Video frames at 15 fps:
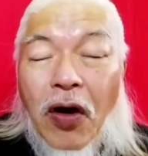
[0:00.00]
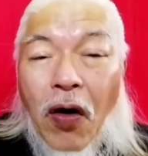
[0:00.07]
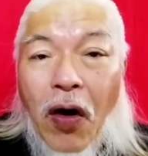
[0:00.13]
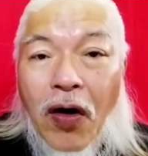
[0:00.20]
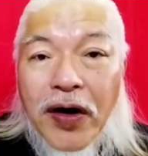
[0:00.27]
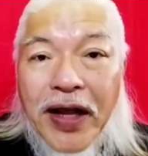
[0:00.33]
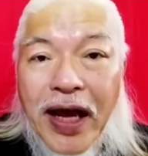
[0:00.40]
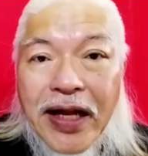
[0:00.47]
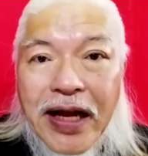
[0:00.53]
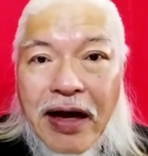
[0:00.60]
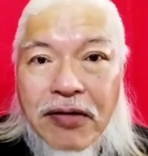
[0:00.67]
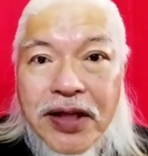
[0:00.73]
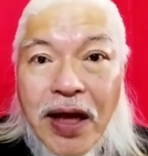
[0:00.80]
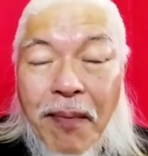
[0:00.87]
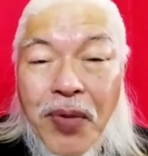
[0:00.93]
All the
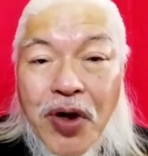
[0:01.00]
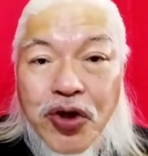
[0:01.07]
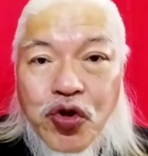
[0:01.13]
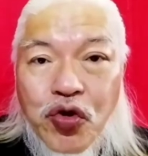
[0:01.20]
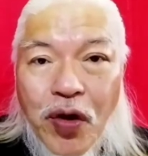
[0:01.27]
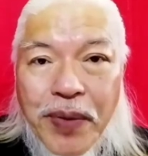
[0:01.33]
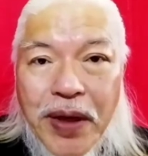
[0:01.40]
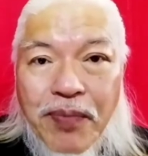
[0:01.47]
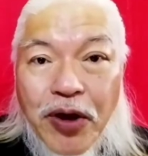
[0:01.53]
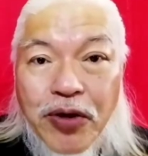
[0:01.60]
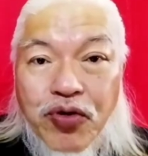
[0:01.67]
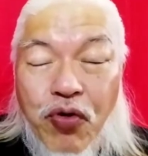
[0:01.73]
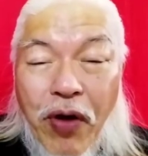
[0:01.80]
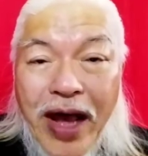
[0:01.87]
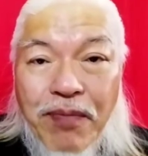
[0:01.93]
adults are mature people,
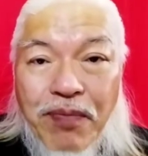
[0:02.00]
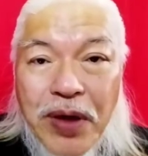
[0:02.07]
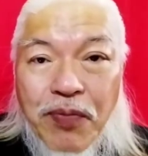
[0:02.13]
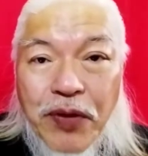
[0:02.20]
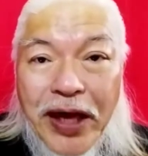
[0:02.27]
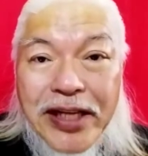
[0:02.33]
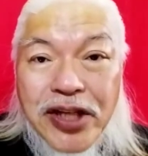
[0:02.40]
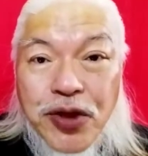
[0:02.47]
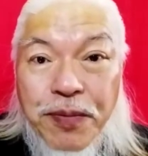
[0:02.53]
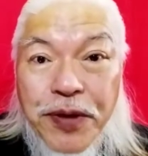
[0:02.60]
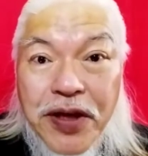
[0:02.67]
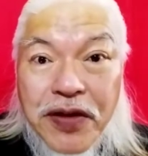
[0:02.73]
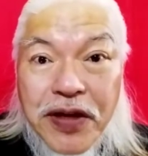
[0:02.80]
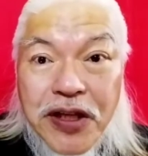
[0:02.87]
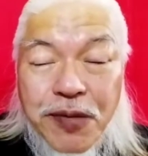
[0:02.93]
trained people,
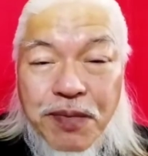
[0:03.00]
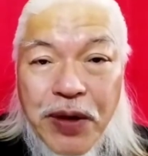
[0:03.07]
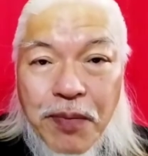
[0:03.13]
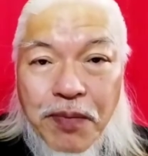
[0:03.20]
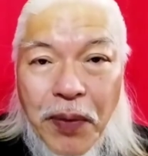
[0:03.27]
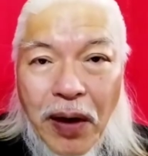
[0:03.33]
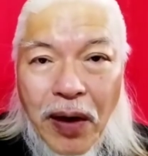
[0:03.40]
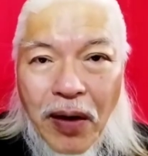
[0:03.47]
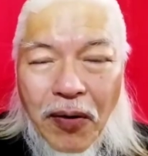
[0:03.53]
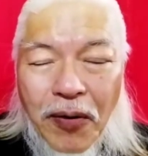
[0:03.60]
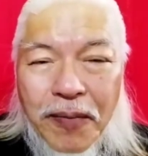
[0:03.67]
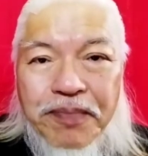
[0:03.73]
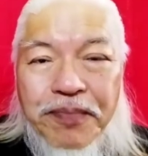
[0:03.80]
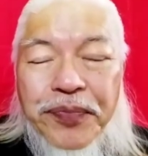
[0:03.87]
experienced people.